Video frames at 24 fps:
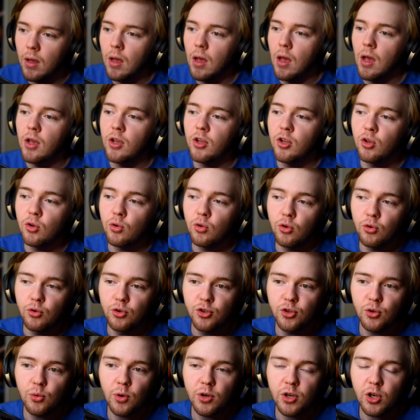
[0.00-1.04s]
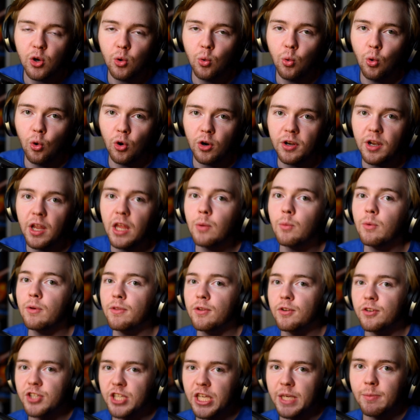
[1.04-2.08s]
you do want to coordinate with your
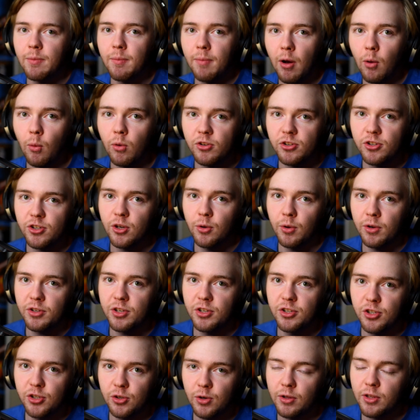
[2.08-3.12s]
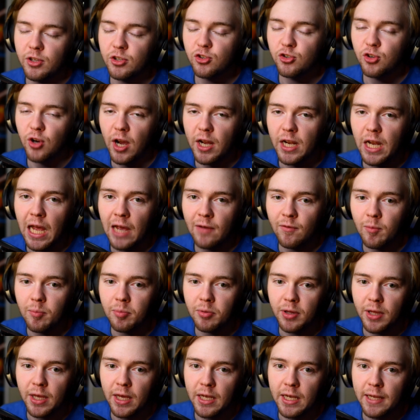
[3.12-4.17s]
team about what you're going to do. At least try to have a
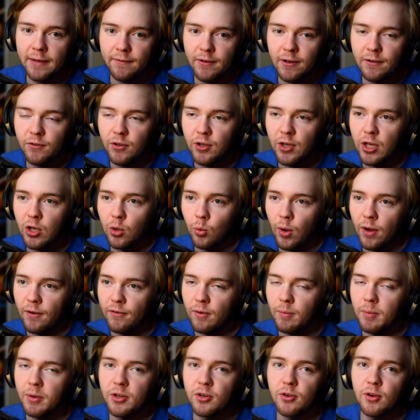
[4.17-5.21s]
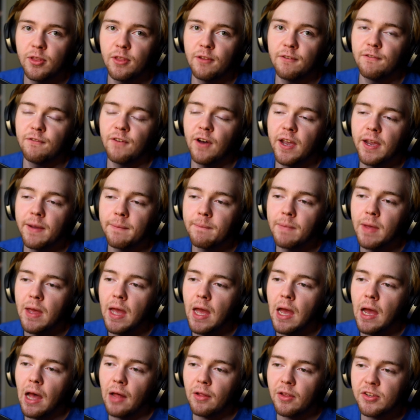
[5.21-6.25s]
plan, even if you get away from it during the fight.
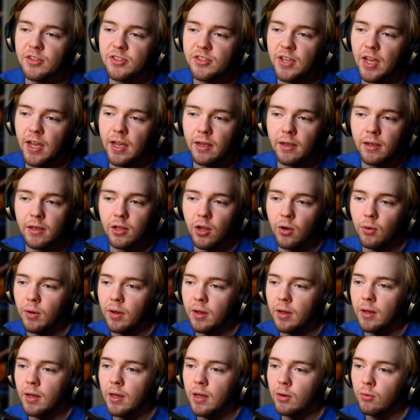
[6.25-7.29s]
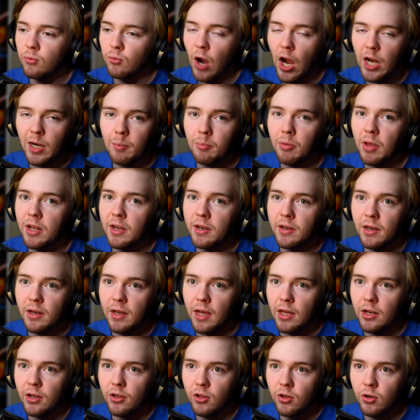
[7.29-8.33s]
At least say, Ryan, I'm planning to
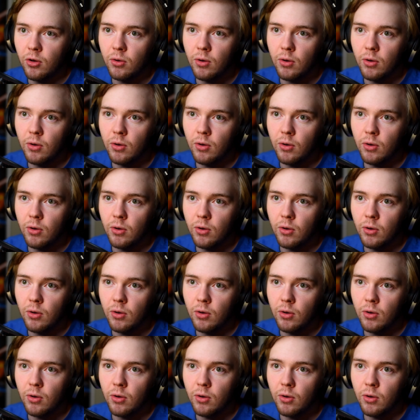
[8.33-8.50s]
nano you.